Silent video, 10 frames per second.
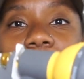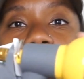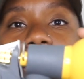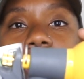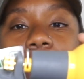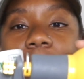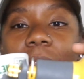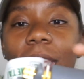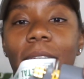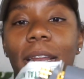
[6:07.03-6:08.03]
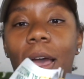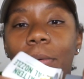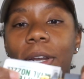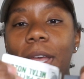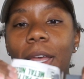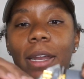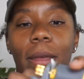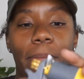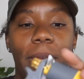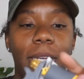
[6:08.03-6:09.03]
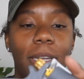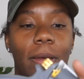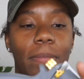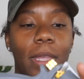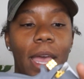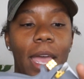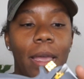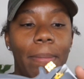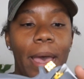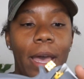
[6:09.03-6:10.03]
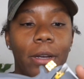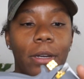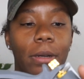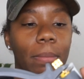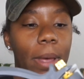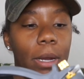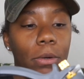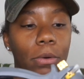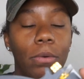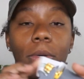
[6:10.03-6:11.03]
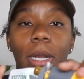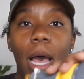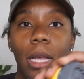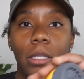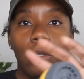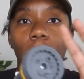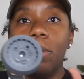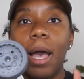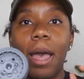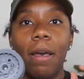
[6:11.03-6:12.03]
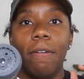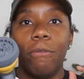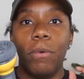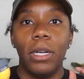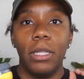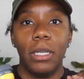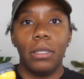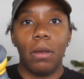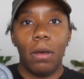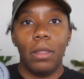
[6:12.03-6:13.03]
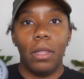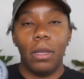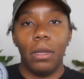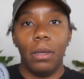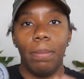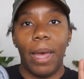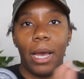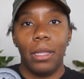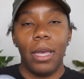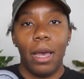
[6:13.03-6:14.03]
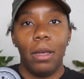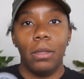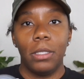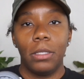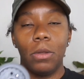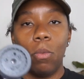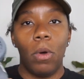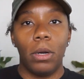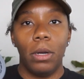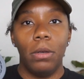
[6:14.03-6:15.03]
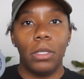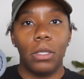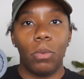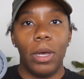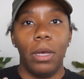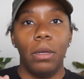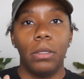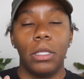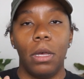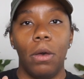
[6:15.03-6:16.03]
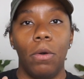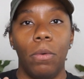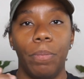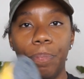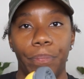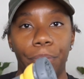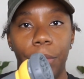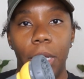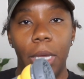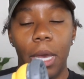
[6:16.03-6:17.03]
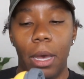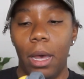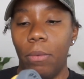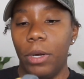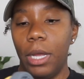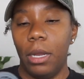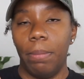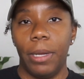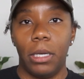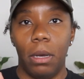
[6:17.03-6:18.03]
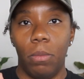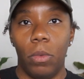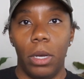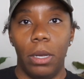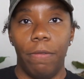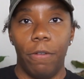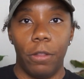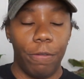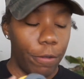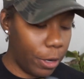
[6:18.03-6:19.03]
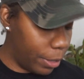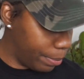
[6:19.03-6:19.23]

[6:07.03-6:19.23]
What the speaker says: go along with it, I went ahead and picked up the 8 pattern metal nozzle. I have one of these on the back of the house water hose as well. So yeah, I went ahead and picked up one for the front.